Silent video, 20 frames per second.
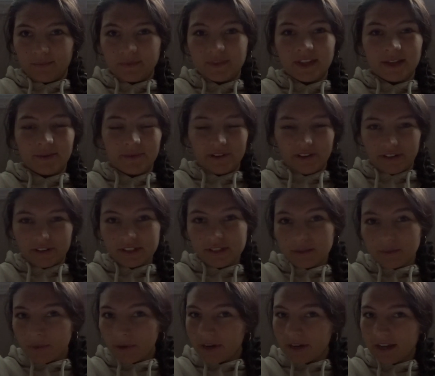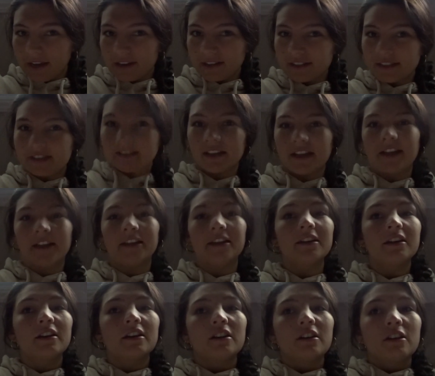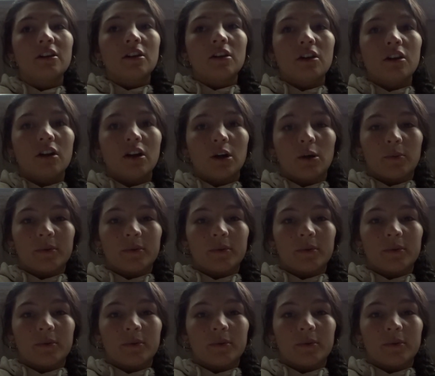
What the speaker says: then went on to point out and say, are